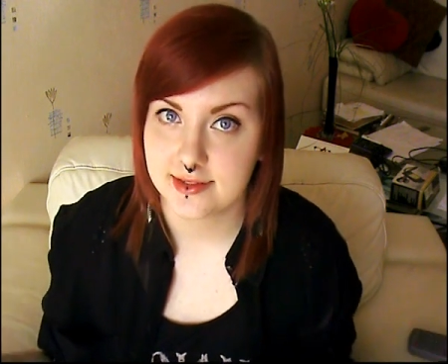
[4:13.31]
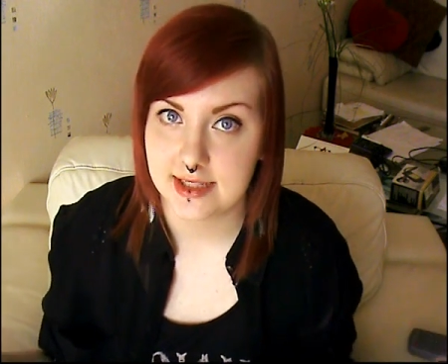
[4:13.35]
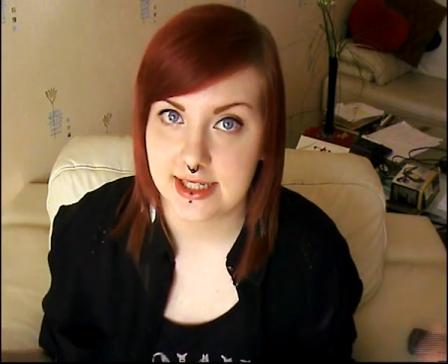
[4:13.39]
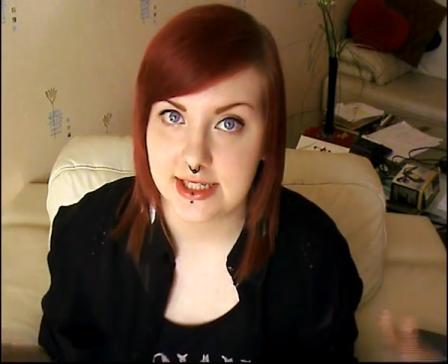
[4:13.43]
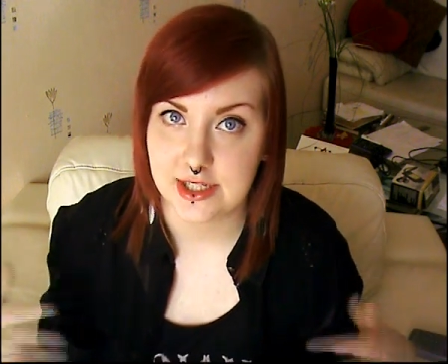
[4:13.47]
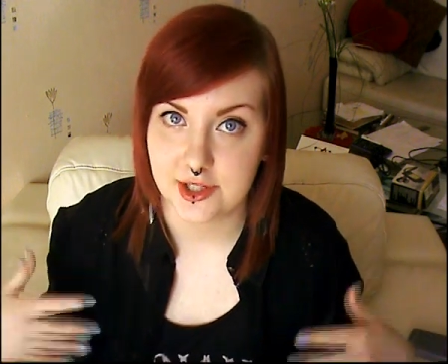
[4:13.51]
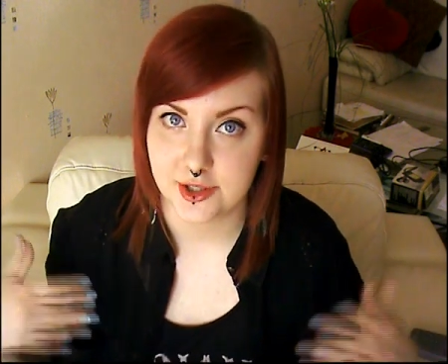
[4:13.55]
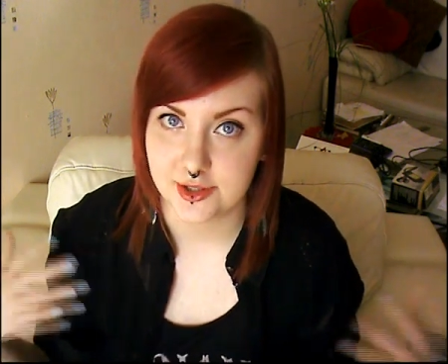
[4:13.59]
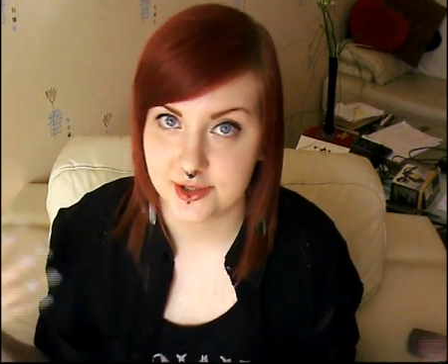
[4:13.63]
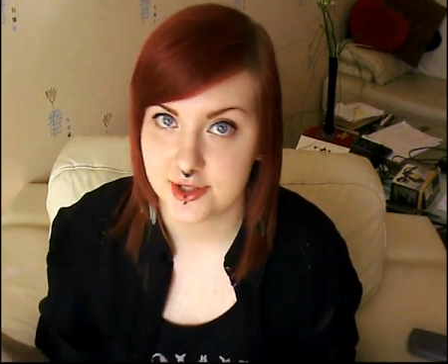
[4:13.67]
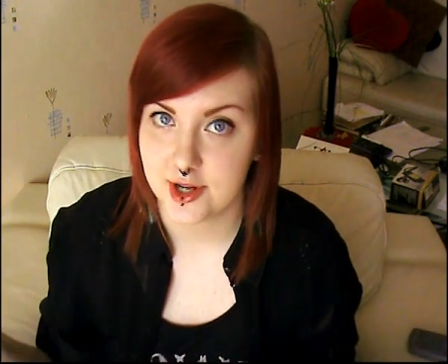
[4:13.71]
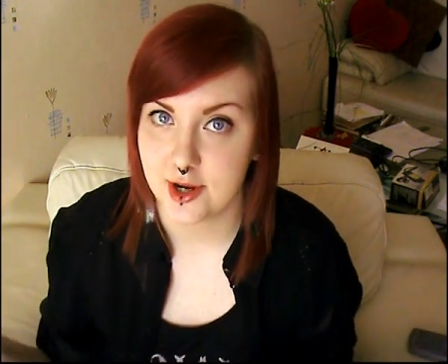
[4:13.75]

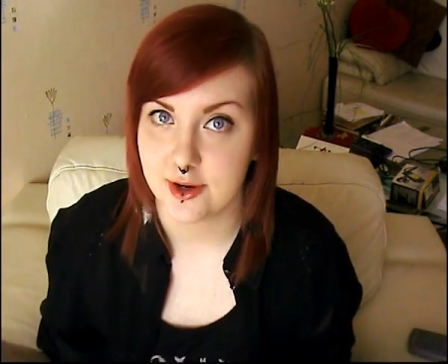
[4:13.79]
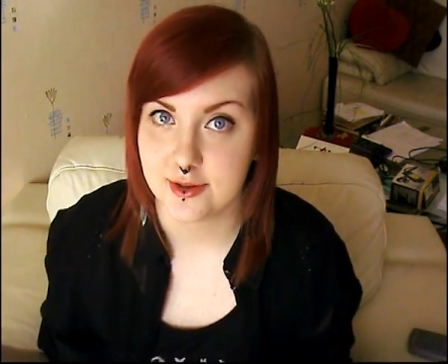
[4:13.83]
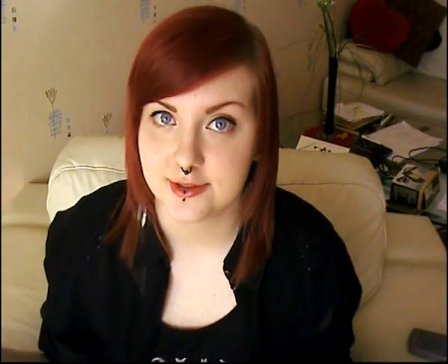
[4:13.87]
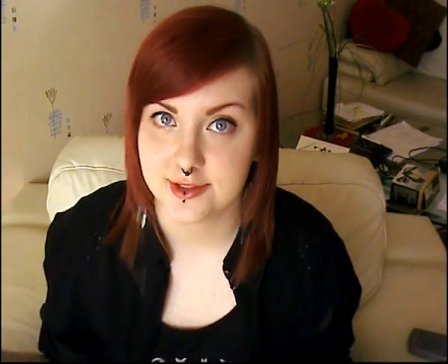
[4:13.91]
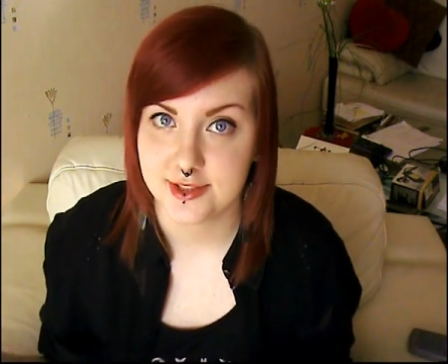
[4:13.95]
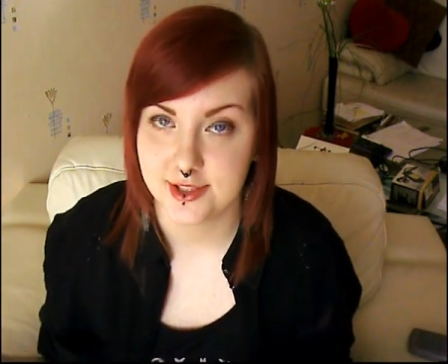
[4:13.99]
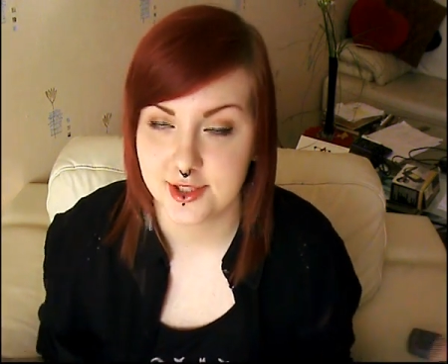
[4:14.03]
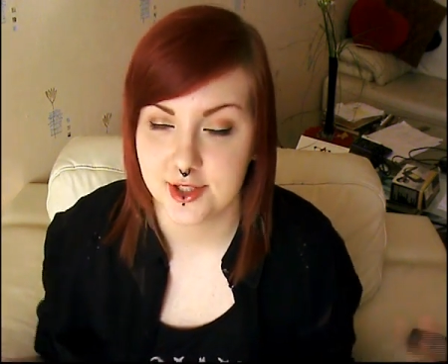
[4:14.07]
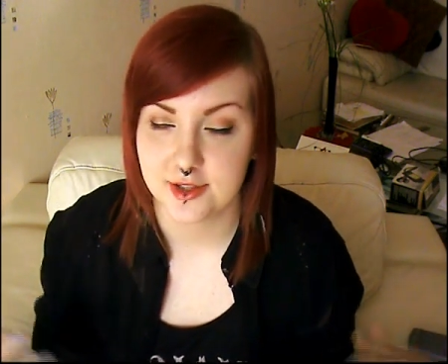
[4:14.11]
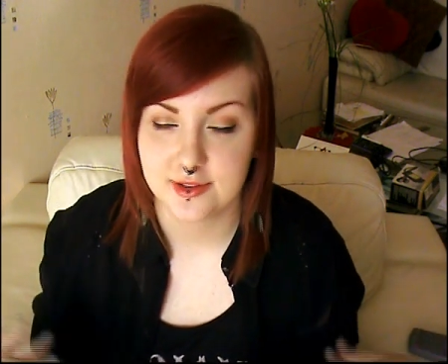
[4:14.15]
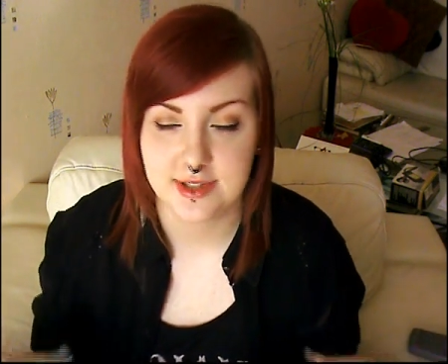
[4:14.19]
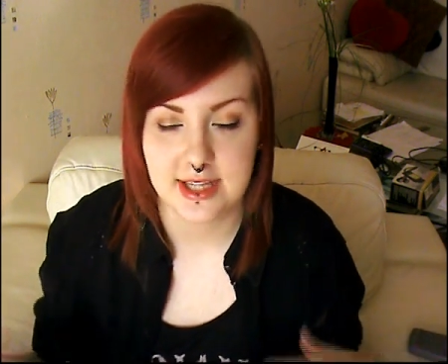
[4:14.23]
in your
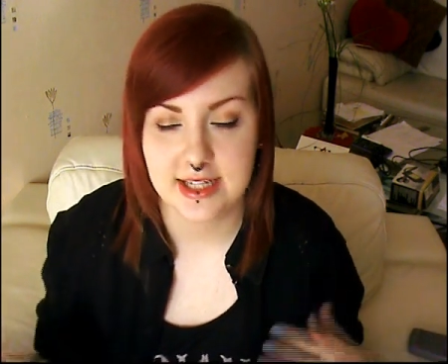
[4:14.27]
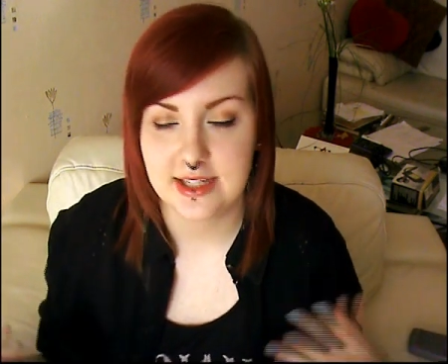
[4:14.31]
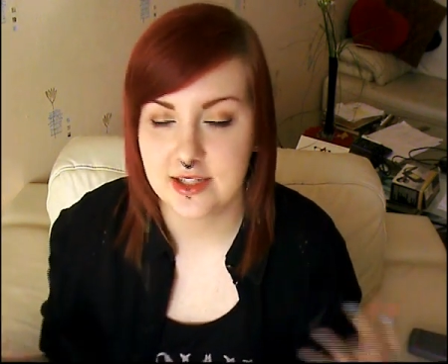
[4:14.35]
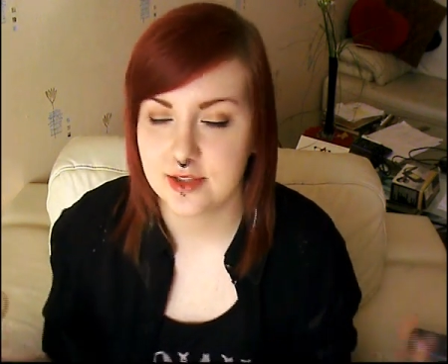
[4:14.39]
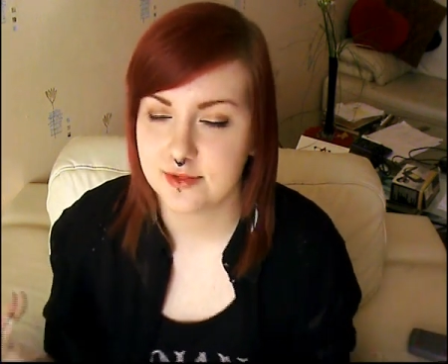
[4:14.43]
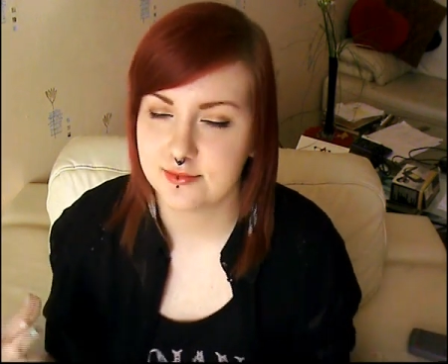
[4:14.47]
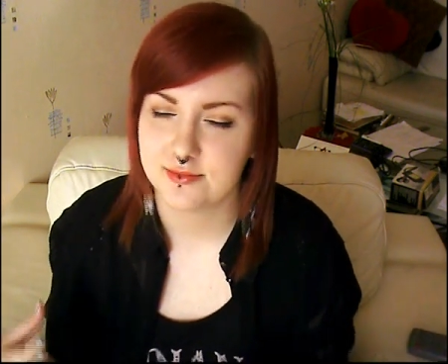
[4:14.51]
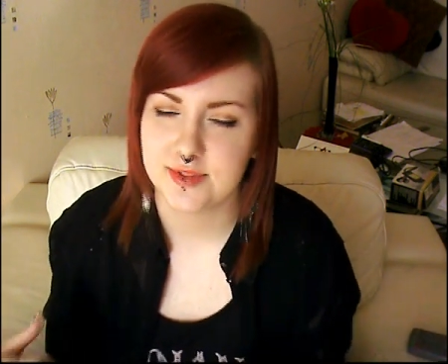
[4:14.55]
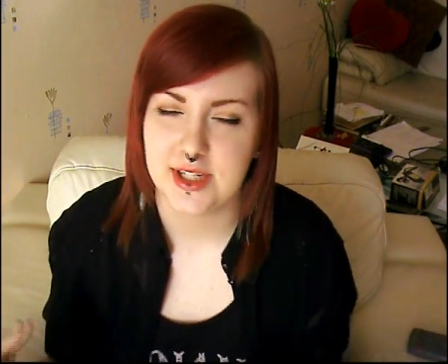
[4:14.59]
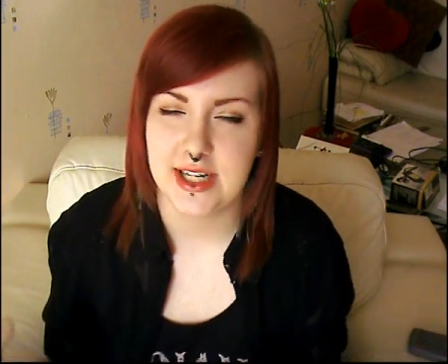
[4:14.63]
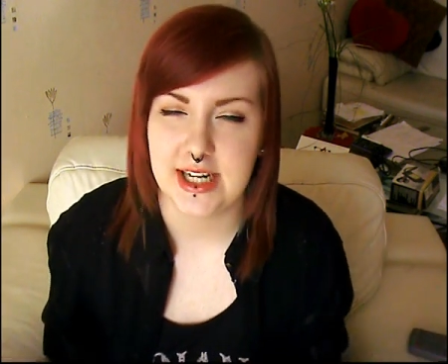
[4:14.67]
nose you know they don't